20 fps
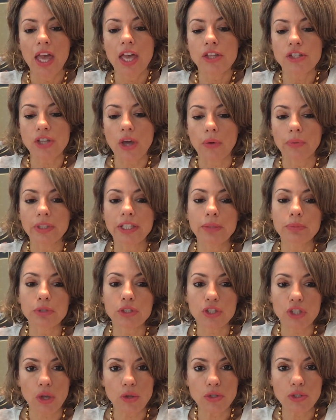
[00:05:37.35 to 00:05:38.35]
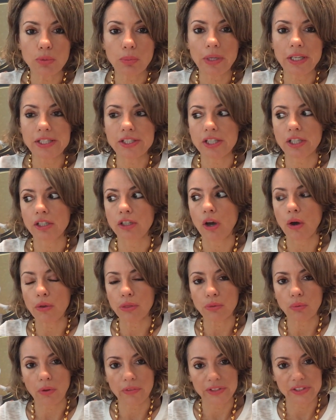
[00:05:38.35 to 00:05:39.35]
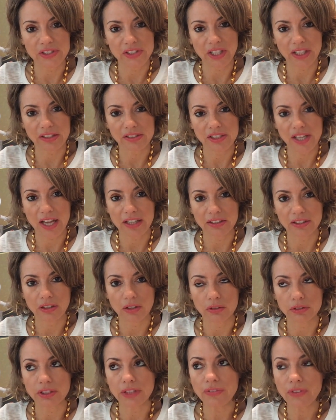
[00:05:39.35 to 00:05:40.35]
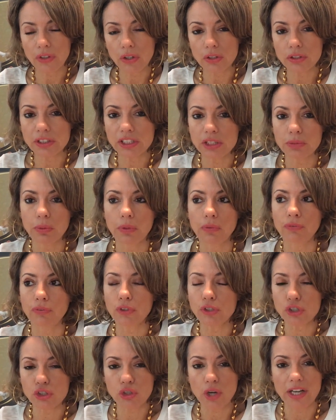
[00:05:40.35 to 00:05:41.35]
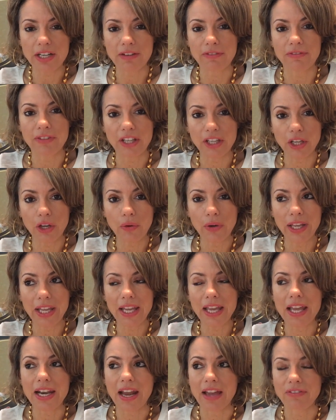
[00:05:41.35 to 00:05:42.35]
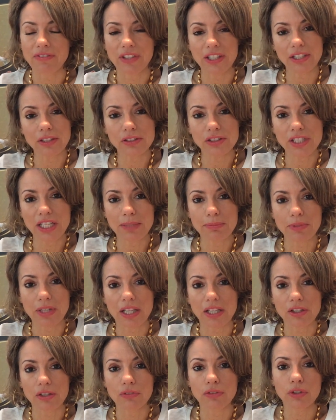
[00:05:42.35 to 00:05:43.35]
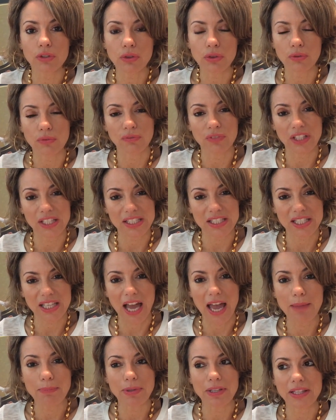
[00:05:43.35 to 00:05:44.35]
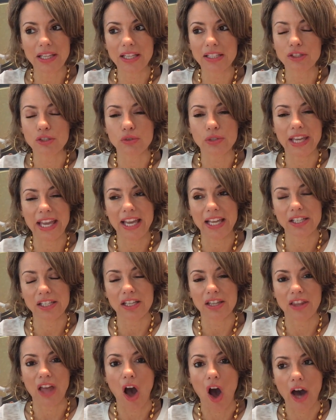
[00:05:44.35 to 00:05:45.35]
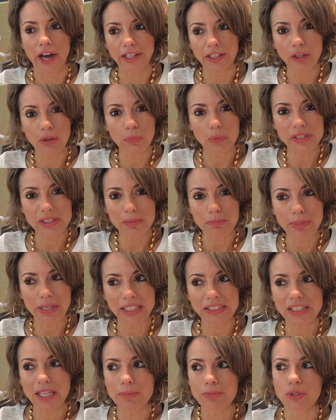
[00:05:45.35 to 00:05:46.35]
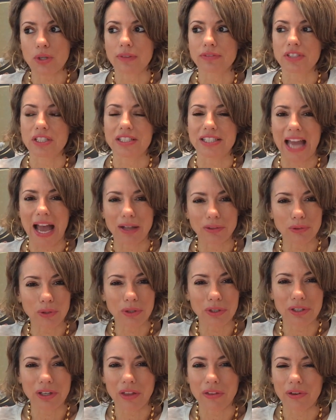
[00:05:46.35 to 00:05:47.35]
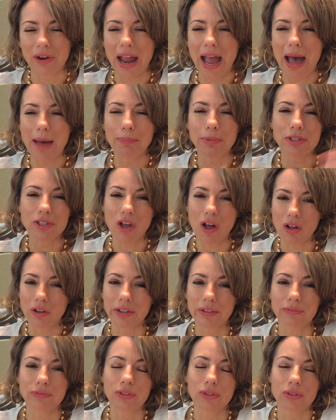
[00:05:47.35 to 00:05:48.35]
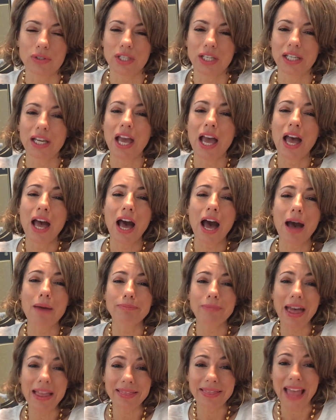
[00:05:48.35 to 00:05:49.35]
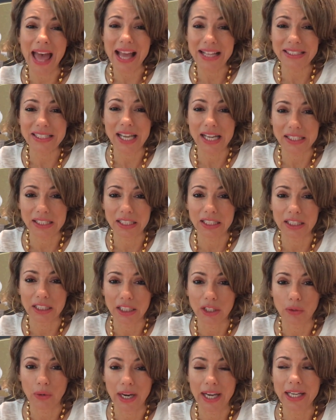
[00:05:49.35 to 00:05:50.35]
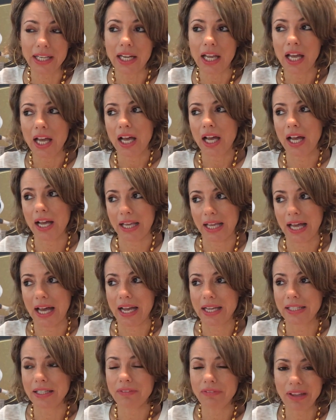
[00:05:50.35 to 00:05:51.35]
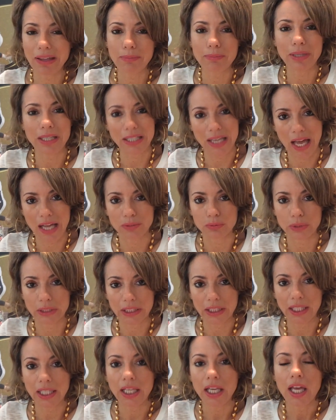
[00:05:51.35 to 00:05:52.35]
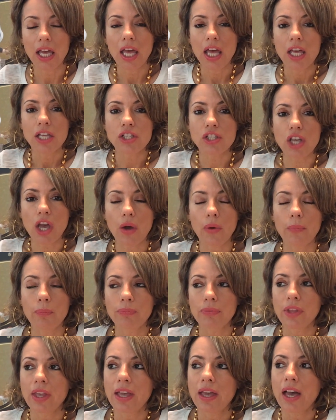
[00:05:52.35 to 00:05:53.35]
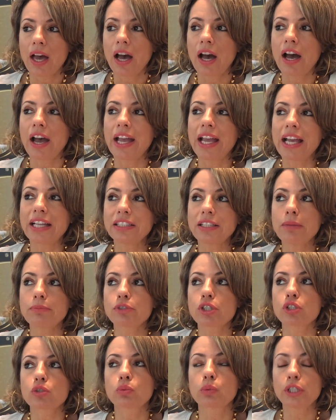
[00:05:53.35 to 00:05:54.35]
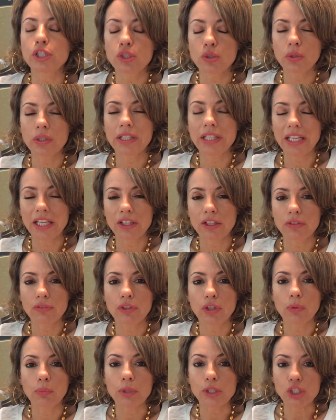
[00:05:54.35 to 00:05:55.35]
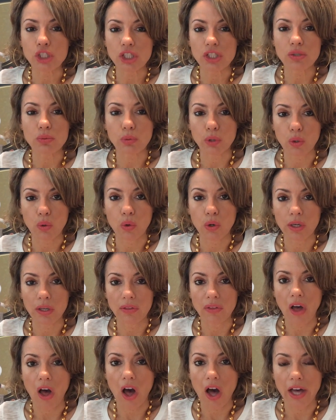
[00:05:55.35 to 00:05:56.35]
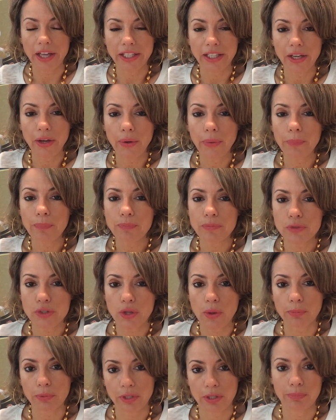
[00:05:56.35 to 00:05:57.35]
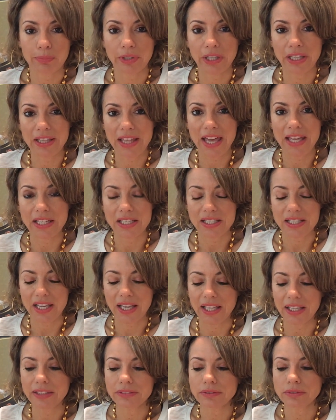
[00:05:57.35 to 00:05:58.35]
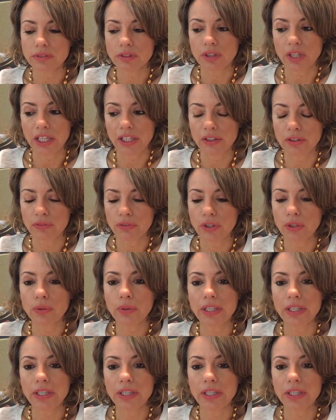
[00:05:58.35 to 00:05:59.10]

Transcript: So he was so sweet to go through all these technical difficulties. We first tried to video it, and I videotaped the interview via Skype, and then the audio wasn't picked up, so I have to download another app. It's all confusing. I'm not that technically great. I kind of am, but not really. So I end up just redoing the interview, and we just recorded the audio. So I'm going to play that in a second, the interview.